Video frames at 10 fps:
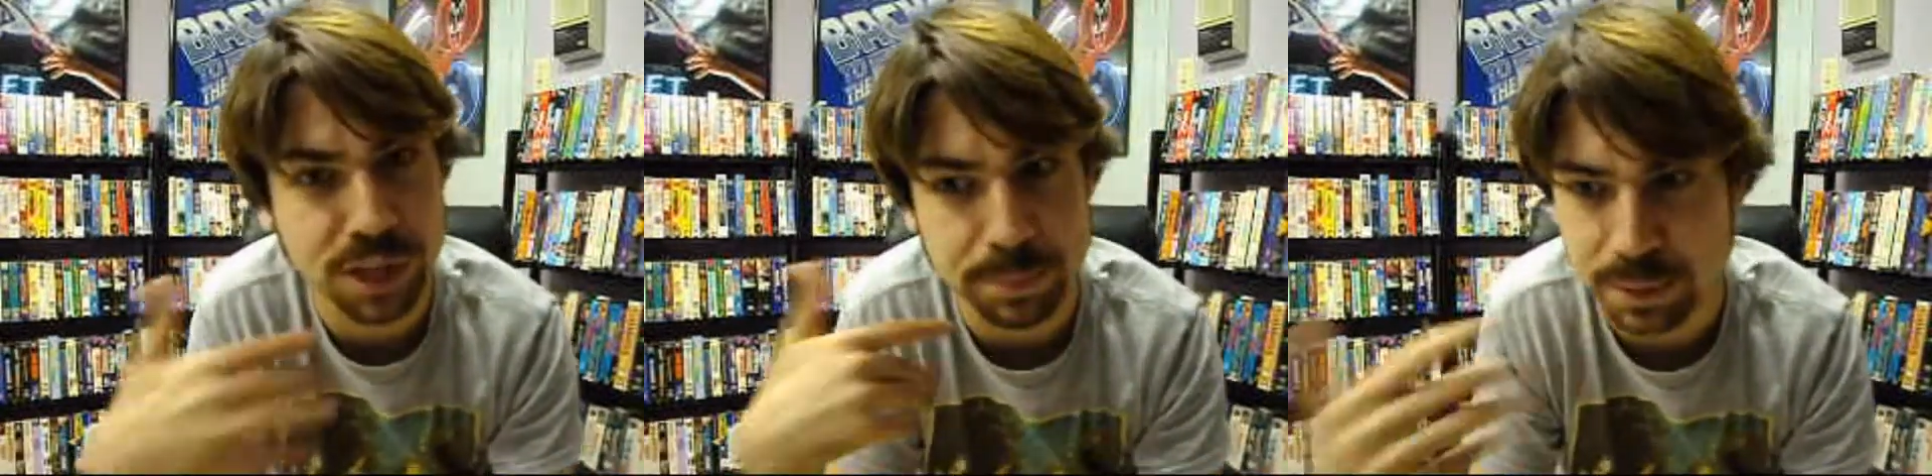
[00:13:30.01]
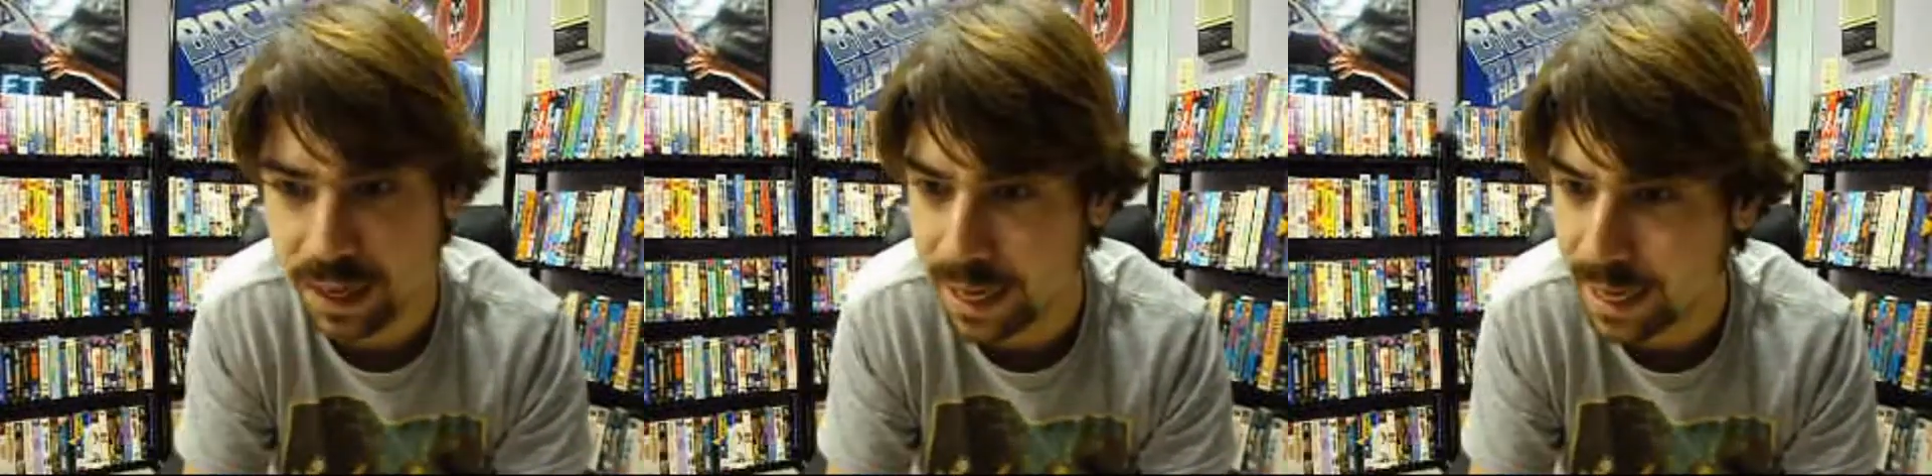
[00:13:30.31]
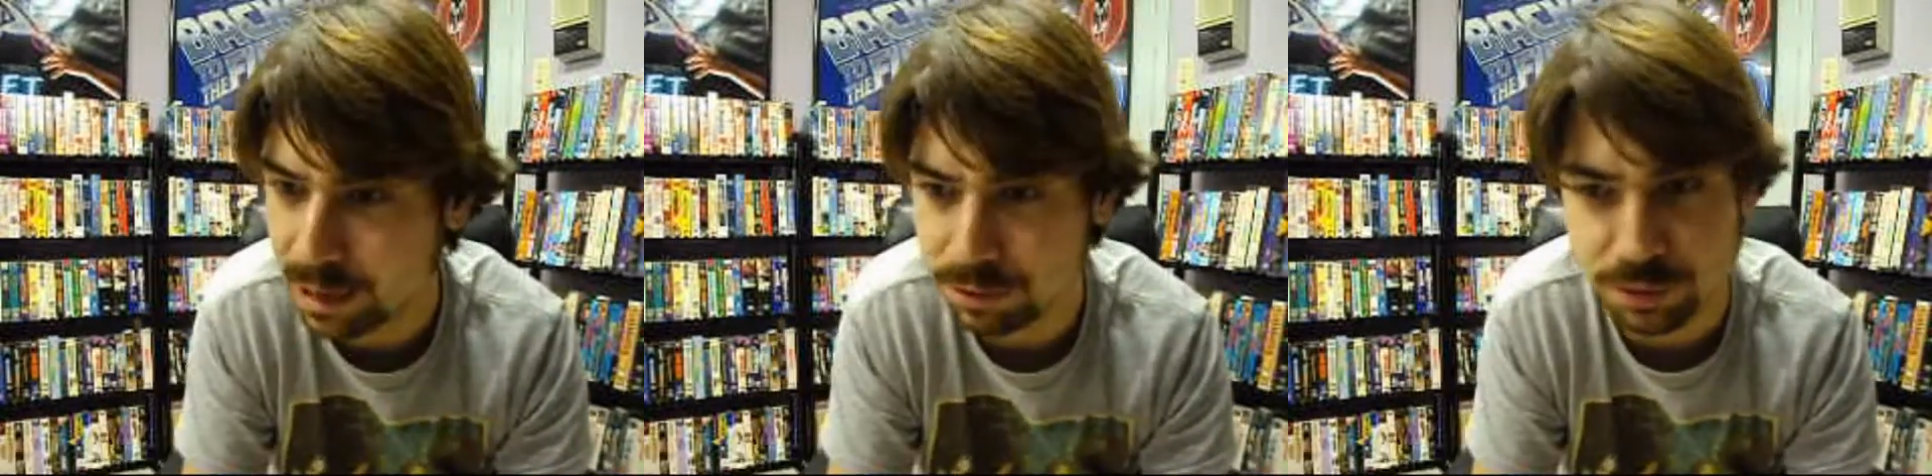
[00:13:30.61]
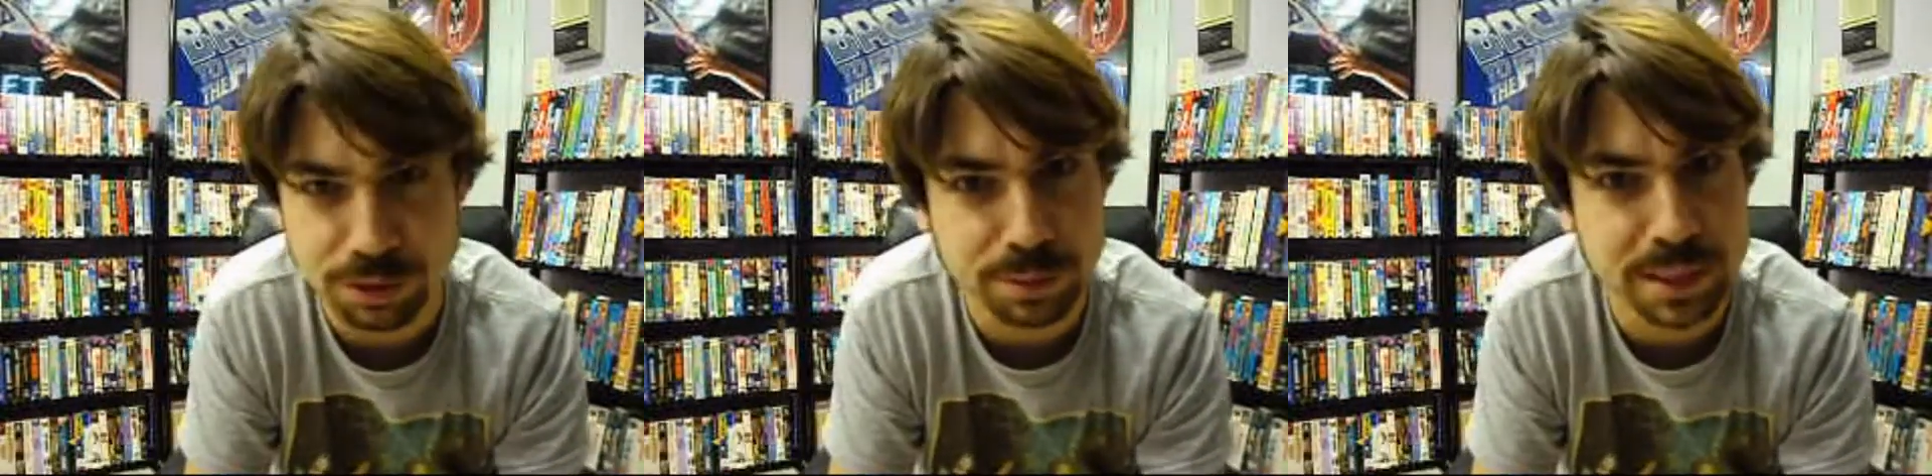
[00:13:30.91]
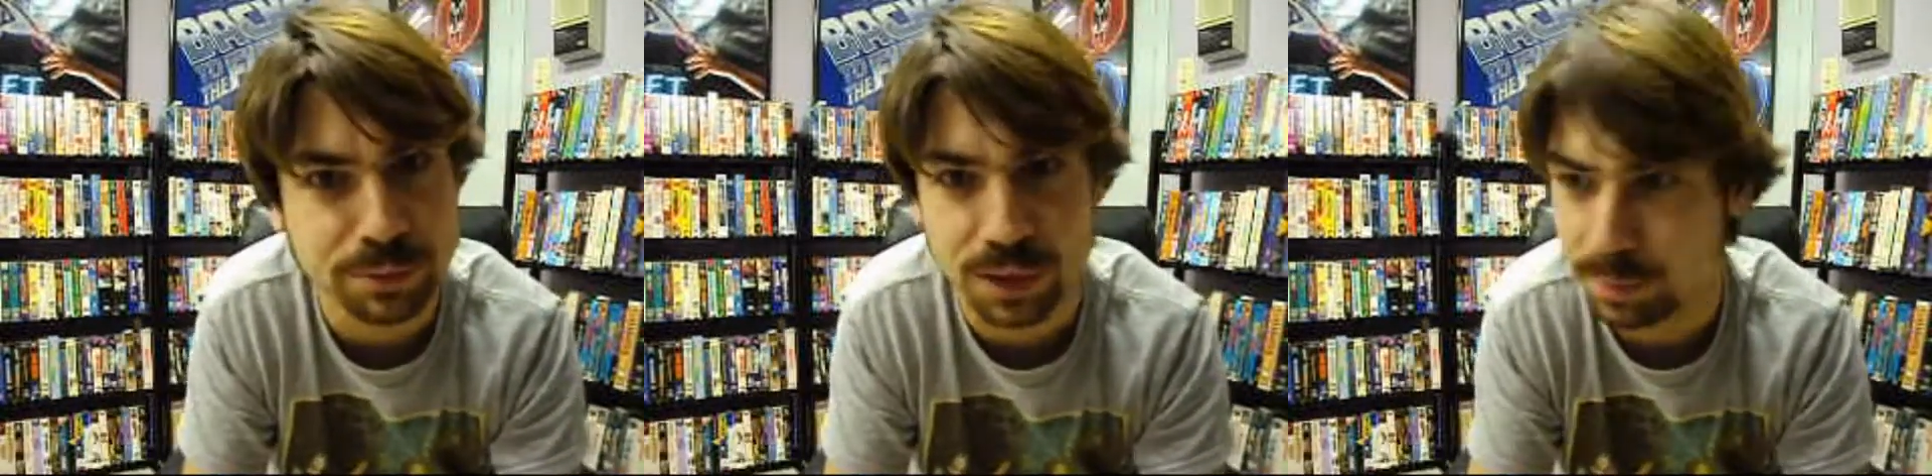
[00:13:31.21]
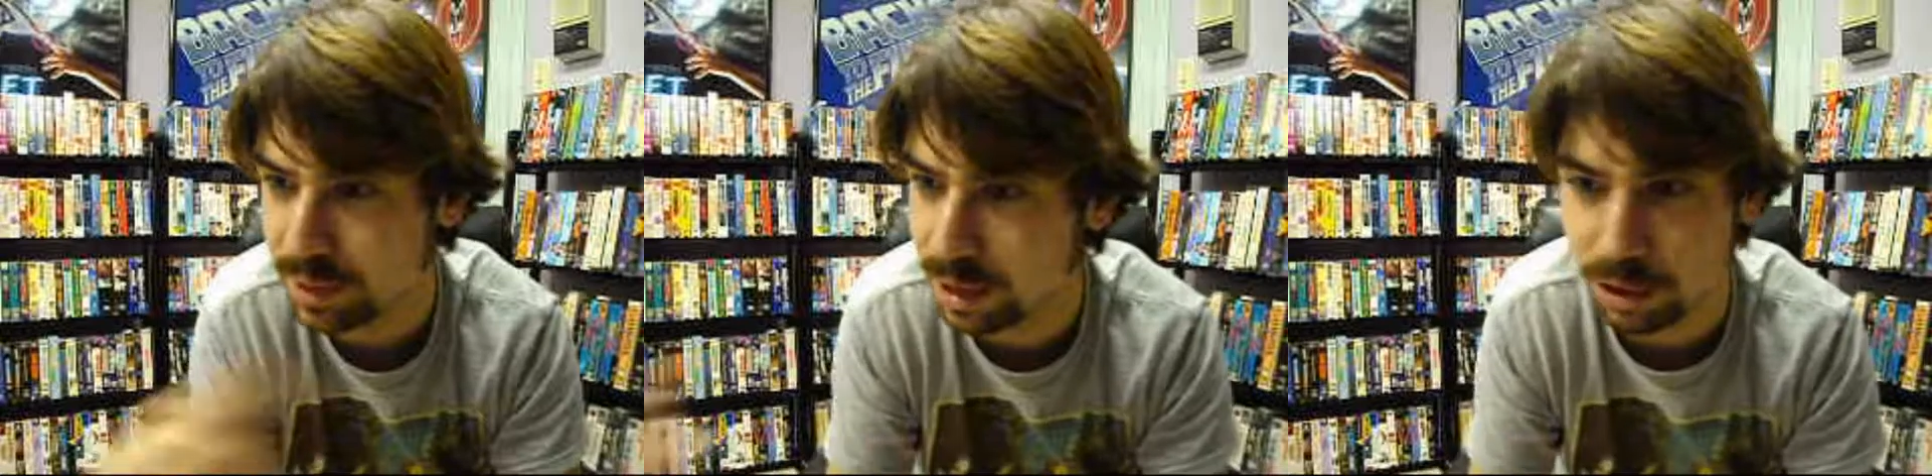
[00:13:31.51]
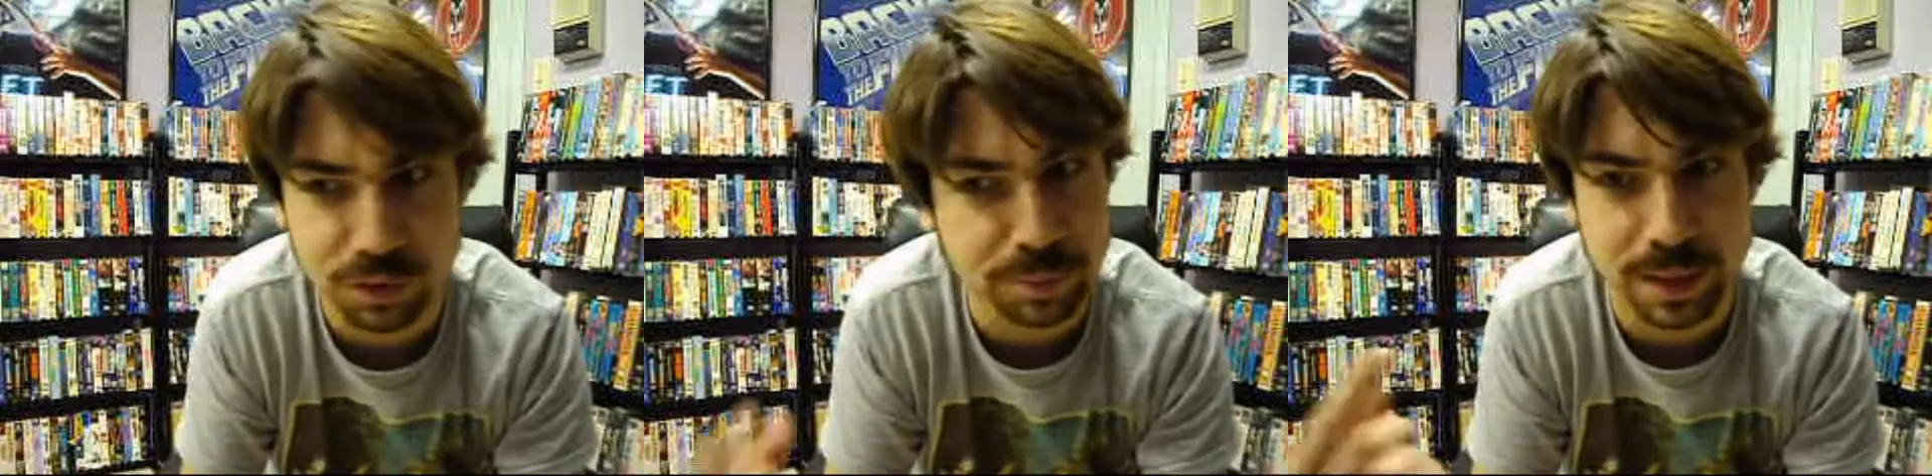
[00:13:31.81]
Keep an eye out for me. We're gonna be all
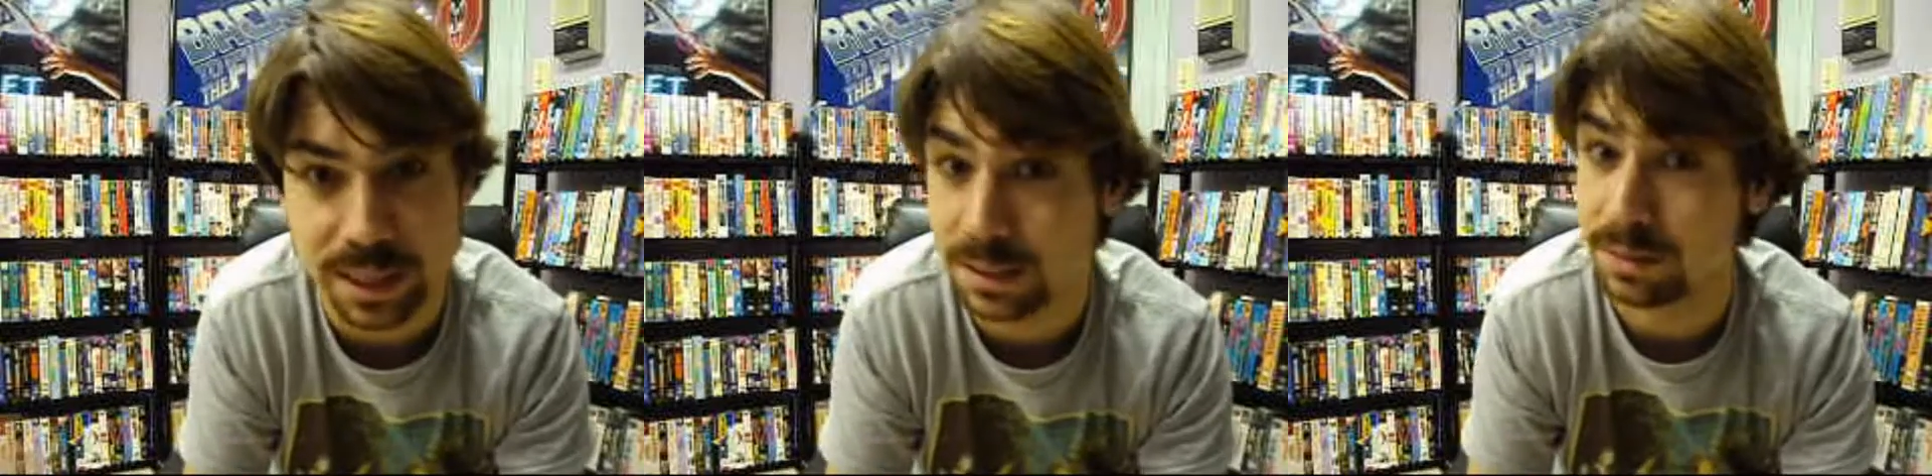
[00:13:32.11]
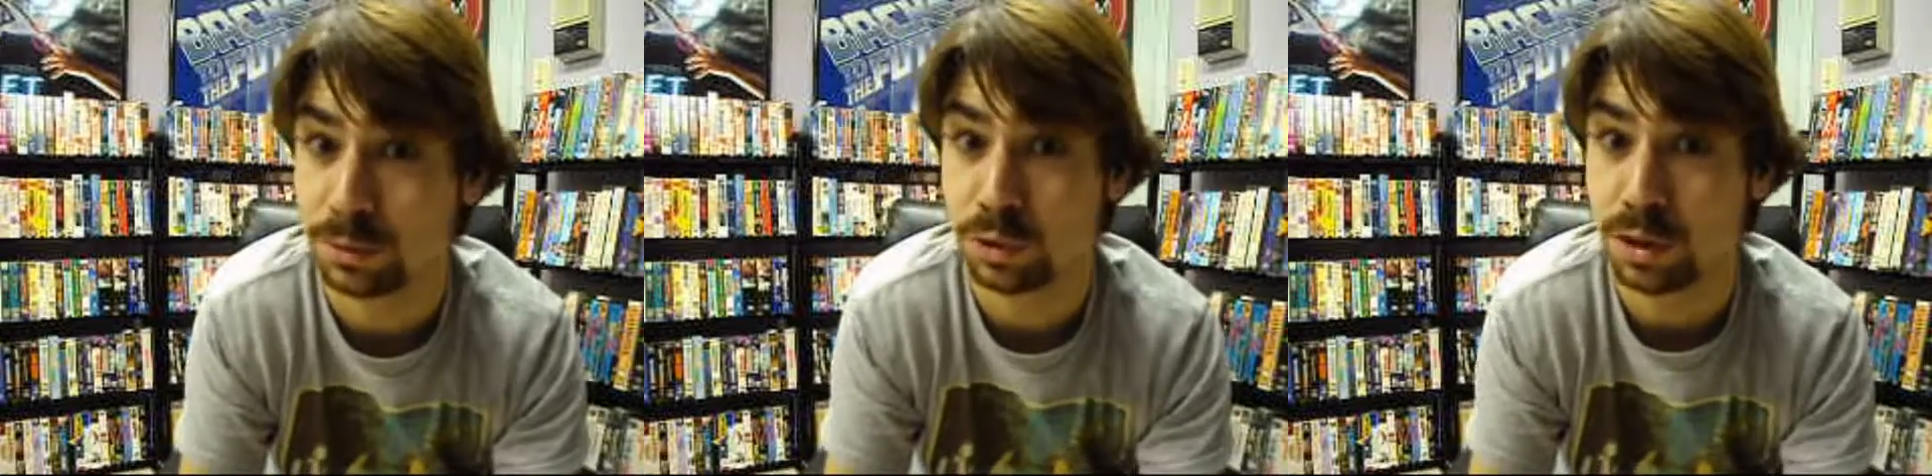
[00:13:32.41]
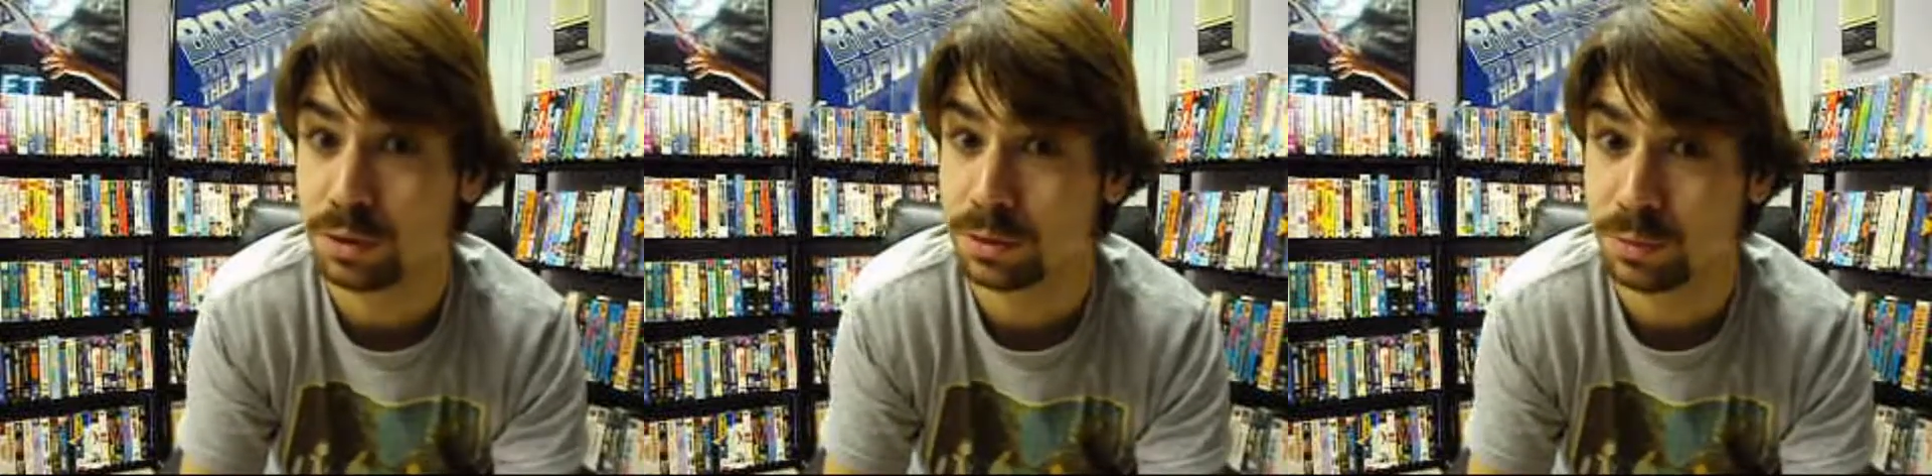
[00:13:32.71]
over the place, so who knows?